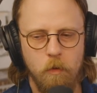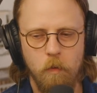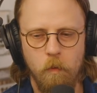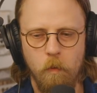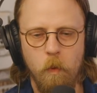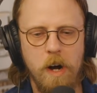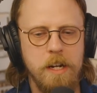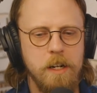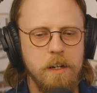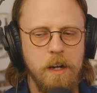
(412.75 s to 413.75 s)

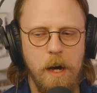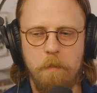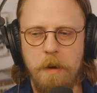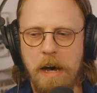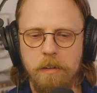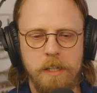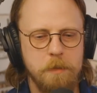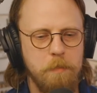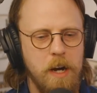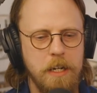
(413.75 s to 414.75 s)
what about this
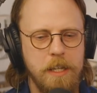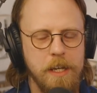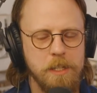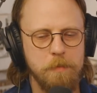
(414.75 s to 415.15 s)
podcast